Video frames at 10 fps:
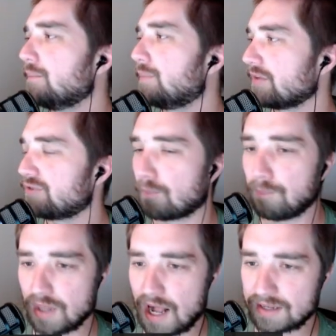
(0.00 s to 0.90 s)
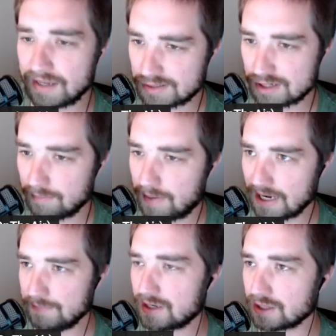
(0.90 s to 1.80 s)
But if you're blocking
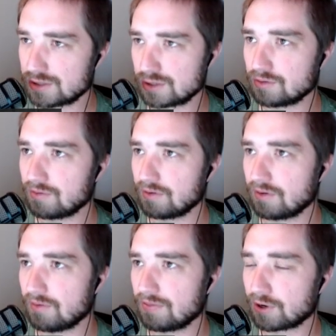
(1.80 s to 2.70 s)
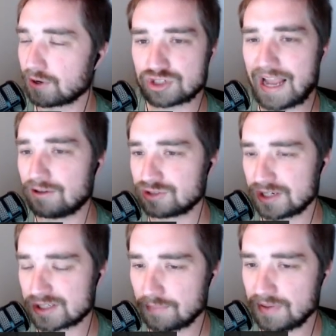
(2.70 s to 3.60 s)
somebody because they're
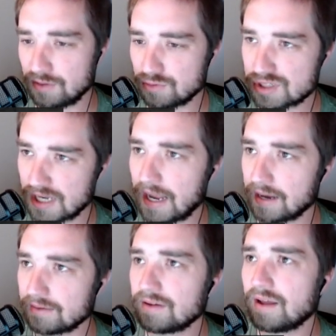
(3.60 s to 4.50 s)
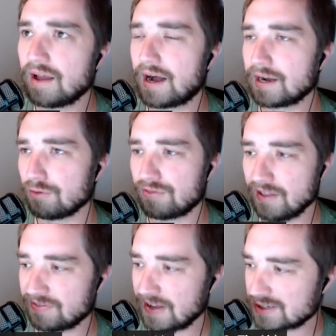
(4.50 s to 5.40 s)
challenging something you said, I don't
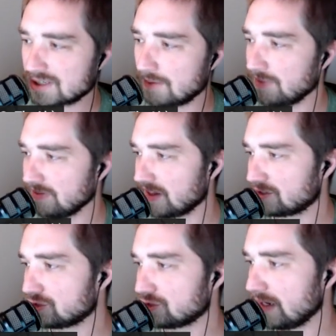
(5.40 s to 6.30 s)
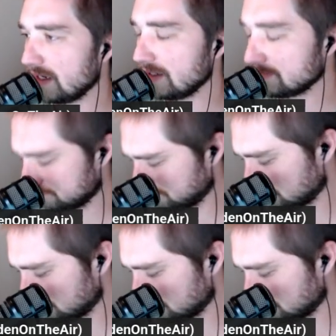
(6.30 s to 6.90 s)
think that's something that should be